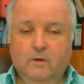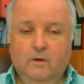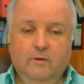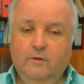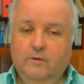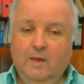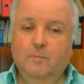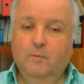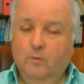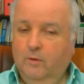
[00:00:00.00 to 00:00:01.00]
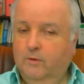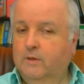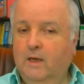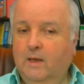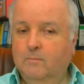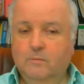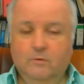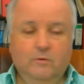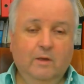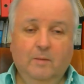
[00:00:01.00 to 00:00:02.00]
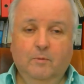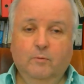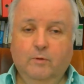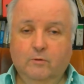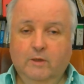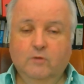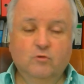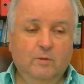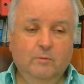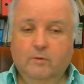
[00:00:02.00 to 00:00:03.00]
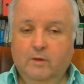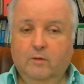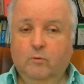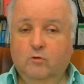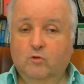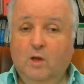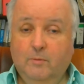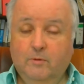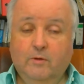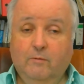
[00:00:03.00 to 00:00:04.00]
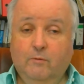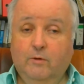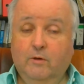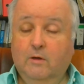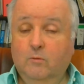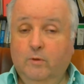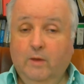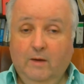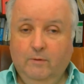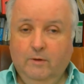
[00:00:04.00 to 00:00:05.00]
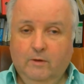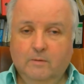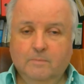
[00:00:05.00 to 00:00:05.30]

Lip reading: And this happens all the time. It happens with relationships, it happens with jobs, it happens with everything.